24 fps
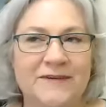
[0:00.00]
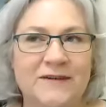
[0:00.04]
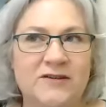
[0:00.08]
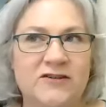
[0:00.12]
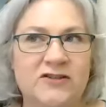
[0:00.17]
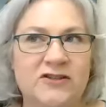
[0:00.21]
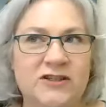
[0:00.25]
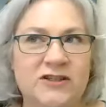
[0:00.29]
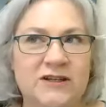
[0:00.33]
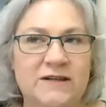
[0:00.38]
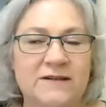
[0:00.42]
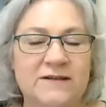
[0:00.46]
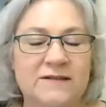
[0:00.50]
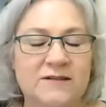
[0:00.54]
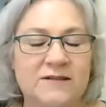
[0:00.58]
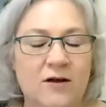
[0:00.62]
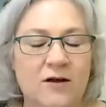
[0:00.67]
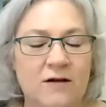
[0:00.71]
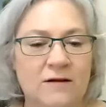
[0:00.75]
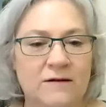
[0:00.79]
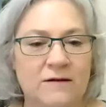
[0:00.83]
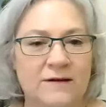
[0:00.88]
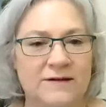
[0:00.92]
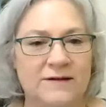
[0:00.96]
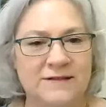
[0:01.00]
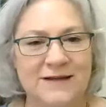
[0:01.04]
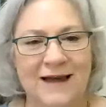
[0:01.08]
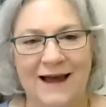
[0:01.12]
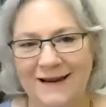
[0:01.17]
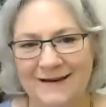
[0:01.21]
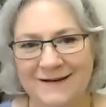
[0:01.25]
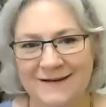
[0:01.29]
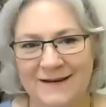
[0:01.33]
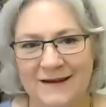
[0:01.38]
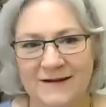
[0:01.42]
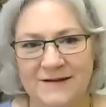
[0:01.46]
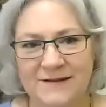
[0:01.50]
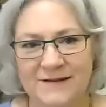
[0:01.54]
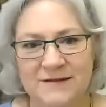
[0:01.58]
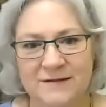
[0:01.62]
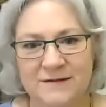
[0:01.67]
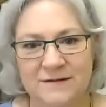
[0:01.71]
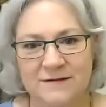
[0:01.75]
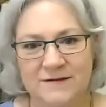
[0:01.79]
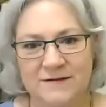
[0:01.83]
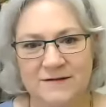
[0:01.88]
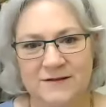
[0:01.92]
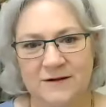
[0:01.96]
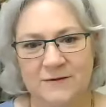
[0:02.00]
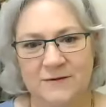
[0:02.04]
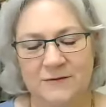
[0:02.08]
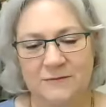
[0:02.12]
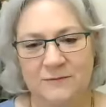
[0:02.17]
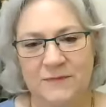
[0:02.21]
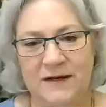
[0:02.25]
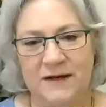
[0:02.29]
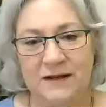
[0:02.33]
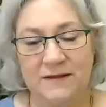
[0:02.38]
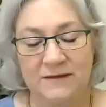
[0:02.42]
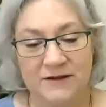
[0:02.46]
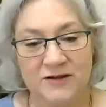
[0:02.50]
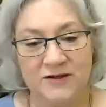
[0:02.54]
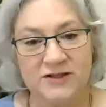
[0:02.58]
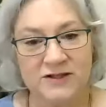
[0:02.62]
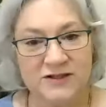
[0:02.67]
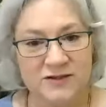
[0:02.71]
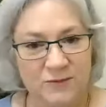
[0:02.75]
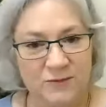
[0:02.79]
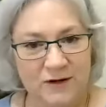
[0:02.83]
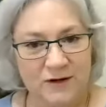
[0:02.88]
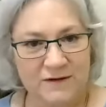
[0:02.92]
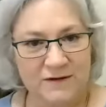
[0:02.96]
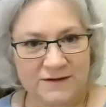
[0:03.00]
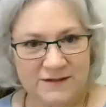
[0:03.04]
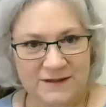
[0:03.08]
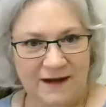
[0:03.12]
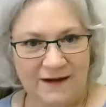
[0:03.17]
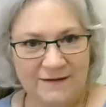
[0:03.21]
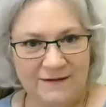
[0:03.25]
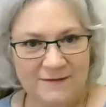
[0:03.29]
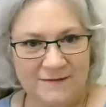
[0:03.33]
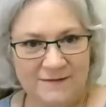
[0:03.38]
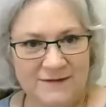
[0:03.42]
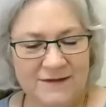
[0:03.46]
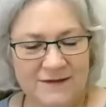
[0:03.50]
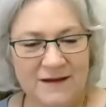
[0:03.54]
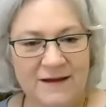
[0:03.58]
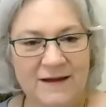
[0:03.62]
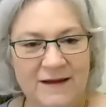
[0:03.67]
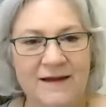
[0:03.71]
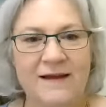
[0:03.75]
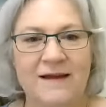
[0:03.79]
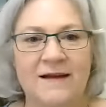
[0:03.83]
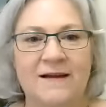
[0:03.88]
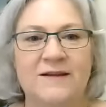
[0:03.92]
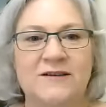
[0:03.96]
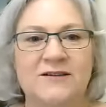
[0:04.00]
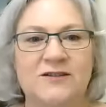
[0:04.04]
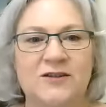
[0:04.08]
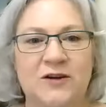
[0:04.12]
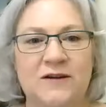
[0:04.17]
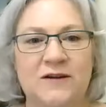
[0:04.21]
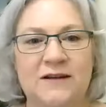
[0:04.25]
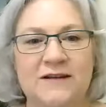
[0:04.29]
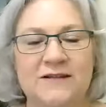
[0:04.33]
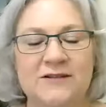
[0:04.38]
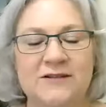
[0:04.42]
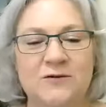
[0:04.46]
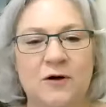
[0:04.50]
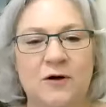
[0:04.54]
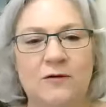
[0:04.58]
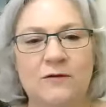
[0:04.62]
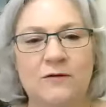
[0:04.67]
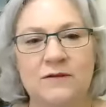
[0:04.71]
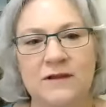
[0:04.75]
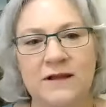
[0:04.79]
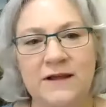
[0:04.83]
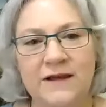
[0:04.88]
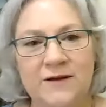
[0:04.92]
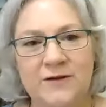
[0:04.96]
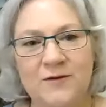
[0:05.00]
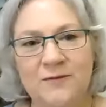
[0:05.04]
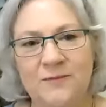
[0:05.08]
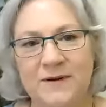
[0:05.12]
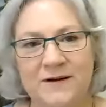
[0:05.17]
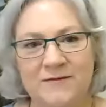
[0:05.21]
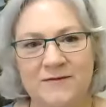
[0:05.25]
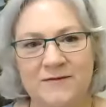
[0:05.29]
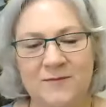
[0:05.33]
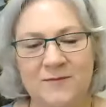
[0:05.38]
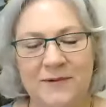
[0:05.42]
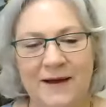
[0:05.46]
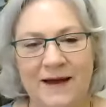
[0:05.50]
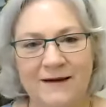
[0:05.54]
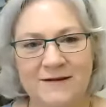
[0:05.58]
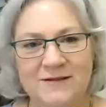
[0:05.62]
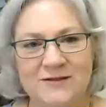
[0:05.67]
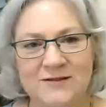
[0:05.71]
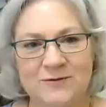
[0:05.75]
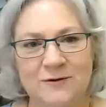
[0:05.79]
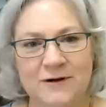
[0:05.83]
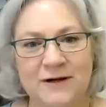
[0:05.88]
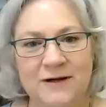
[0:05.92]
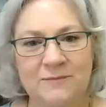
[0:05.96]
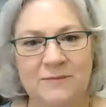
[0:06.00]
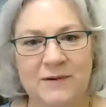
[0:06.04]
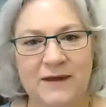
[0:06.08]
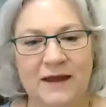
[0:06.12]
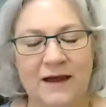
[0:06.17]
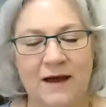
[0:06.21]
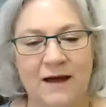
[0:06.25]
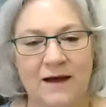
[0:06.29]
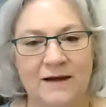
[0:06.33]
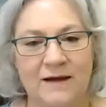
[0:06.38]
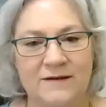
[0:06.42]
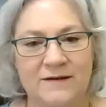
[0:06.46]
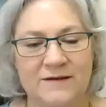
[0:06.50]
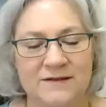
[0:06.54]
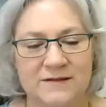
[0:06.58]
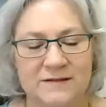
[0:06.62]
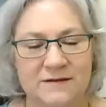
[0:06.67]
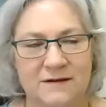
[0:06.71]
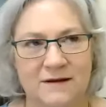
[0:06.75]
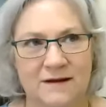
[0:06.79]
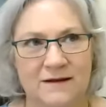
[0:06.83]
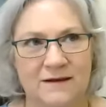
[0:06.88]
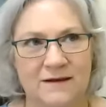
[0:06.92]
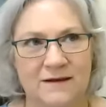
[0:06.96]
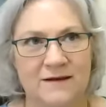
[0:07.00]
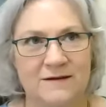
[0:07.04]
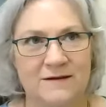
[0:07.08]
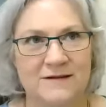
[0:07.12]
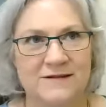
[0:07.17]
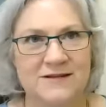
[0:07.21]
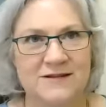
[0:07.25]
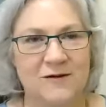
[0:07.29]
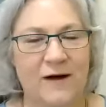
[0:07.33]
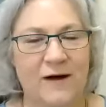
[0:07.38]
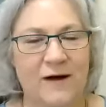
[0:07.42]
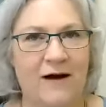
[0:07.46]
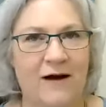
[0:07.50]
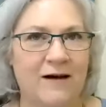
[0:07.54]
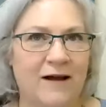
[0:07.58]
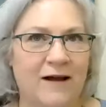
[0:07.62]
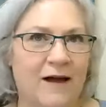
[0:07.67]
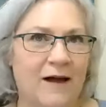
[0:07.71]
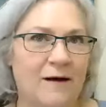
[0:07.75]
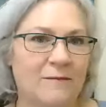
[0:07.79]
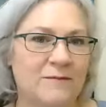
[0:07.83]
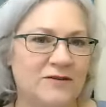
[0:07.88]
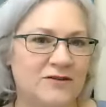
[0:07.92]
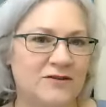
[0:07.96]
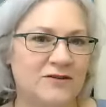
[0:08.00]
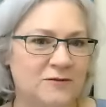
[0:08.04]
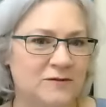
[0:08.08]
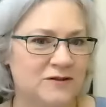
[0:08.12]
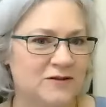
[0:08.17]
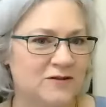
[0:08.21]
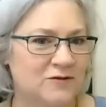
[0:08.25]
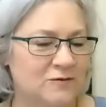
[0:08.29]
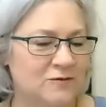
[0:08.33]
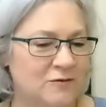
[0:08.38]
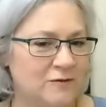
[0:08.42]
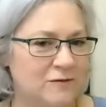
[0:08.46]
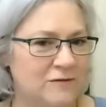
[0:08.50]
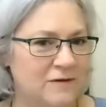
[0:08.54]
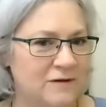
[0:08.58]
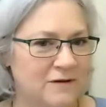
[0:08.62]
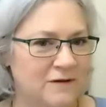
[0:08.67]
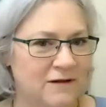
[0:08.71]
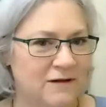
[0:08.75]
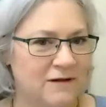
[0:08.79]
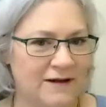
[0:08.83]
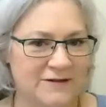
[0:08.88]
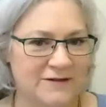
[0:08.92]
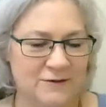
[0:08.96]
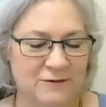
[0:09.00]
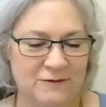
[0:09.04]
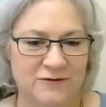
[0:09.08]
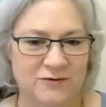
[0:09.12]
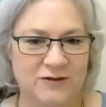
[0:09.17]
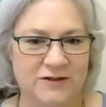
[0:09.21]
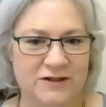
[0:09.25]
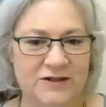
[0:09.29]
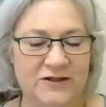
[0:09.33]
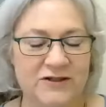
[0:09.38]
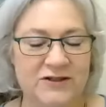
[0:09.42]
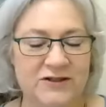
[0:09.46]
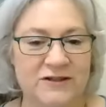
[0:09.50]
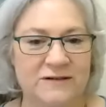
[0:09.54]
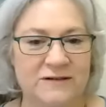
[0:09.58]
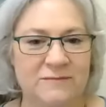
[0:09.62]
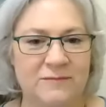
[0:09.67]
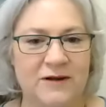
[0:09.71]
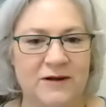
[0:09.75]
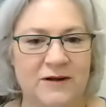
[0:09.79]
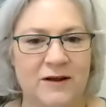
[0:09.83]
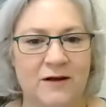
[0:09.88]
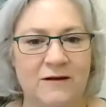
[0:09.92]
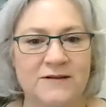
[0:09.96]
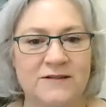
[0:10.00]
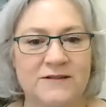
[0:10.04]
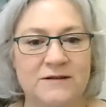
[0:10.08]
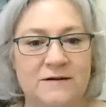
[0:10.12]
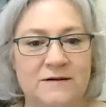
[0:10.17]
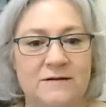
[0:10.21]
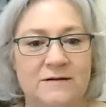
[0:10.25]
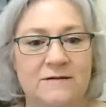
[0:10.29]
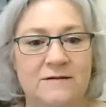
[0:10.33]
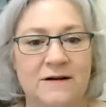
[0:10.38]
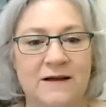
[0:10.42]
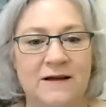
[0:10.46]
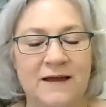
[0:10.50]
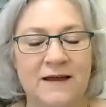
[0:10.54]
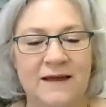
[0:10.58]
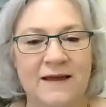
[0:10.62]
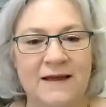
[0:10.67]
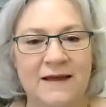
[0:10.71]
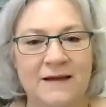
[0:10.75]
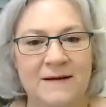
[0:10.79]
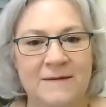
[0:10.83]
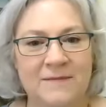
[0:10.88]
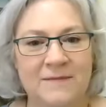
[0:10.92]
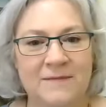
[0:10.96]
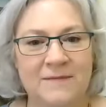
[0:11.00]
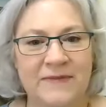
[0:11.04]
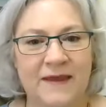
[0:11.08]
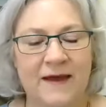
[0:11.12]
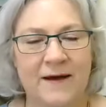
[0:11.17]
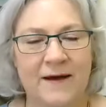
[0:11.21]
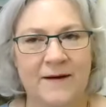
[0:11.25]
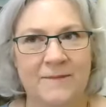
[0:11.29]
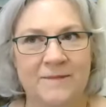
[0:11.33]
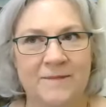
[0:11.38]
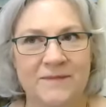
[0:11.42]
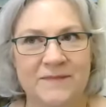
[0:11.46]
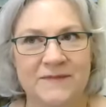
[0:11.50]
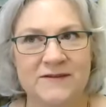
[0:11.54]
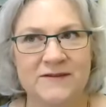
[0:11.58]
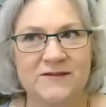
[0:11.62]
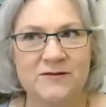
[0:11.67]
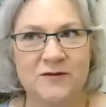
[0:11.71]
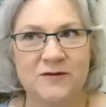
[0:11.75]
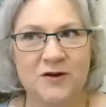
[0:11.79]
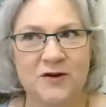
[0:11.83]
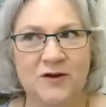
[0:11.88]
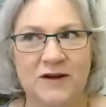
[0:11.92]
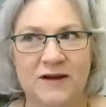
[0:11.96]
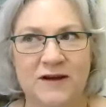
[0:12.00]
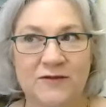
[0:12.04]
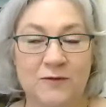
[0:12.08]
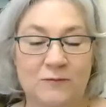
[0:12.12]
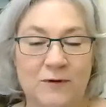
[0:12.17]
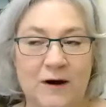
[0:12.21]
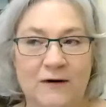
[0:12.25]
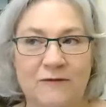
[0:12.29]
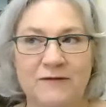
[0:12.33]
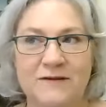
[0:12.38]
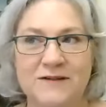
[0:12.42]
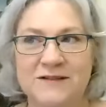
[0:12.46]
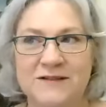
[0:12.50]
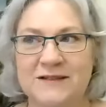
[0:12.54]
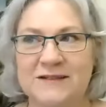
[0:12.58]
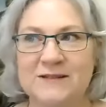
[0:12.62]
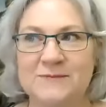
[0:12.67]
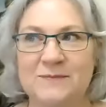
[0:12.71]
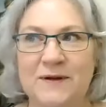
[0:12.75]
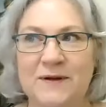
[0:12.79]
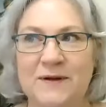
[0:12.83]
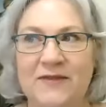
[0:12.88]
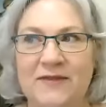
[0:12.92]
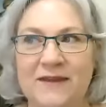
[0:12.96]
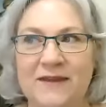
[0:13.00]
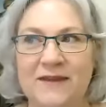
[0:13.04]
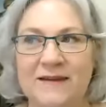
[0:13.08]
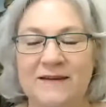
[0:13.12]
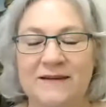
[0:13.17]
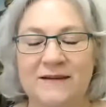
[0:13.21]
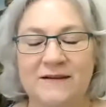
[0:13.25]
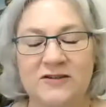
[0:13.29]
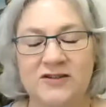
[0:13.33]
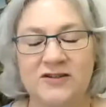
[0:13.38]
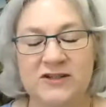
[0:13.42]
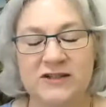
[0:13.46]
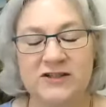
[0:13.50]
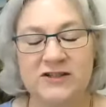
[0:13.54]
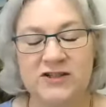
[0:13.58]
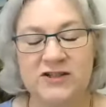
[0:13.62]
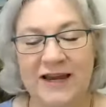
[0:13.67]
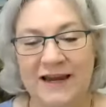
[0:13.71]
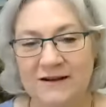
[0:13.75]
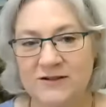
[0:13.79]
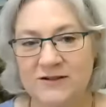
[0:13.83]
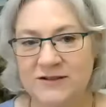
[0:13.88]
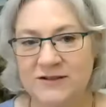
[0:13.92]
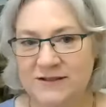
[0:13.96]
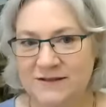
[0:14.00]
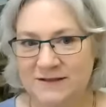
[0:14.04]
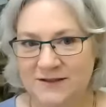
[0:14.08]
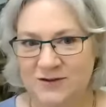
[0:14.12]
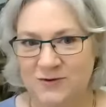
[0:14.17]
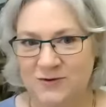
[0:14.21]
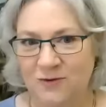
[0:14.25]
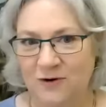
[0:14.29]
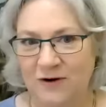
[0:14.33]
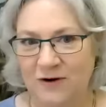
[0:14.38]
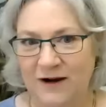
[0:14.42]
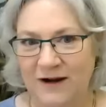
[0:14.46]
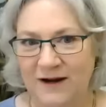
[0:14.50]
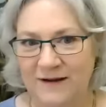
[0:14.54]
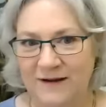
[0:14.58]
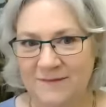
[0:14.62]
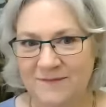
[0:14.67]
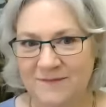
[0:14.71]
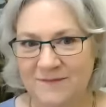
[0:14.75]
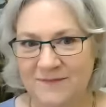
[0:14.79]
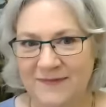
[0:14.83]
She is called a Titaness, so meaning that she's one of the Titans. So you need to know a little bit of the backstory because you need to know how it comes to us through the classical tradition, but also so that you get the references. But then she changes the story.